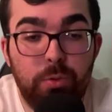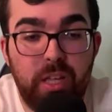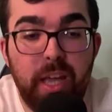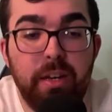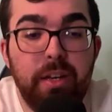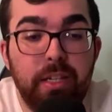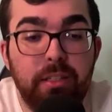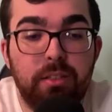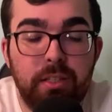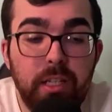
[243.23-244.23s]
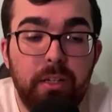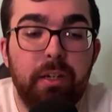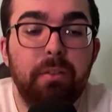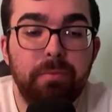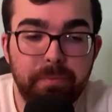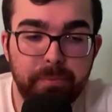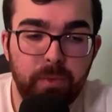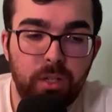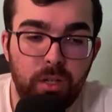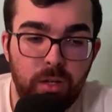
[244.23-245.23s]
a Nick Seeler
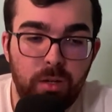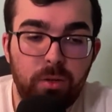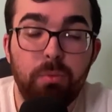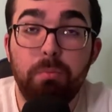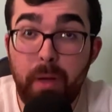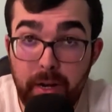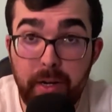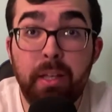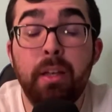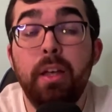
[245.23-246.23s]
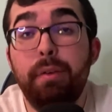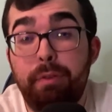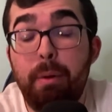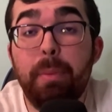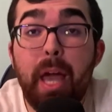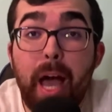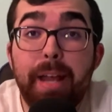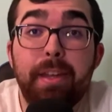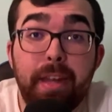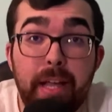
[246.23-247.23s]
penalty from
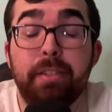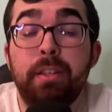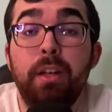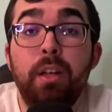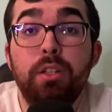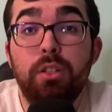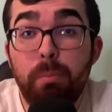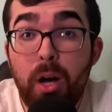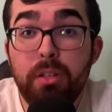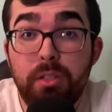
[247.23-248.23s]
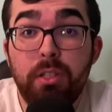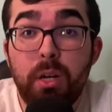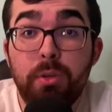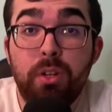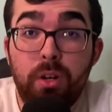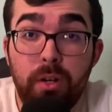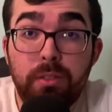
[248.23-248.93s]
behind the net. So Boston goes on to